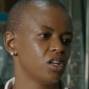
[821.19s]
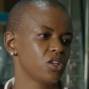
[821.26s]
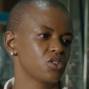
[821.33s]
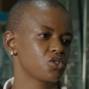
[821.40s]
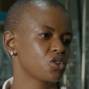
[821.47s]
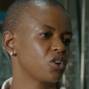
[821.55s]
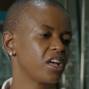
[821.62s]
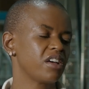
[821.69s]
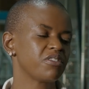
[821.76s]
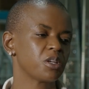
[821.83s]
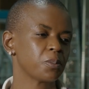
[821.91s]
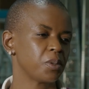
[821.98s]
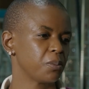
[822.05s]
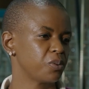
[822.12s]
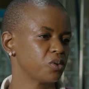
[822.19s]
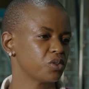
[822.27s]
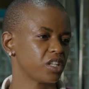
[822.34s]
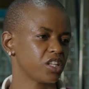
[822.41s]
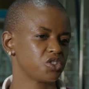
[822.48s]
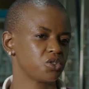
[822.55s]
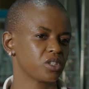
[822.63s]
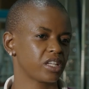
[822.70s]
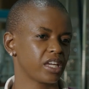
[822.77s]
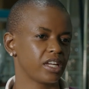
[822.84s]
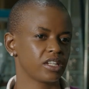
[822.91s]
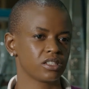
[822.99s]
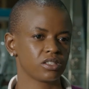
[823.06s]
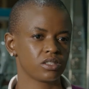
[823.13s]
So having people that you
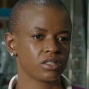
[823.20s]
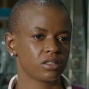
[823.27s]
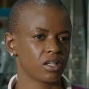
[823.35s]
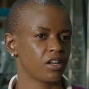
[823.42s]
can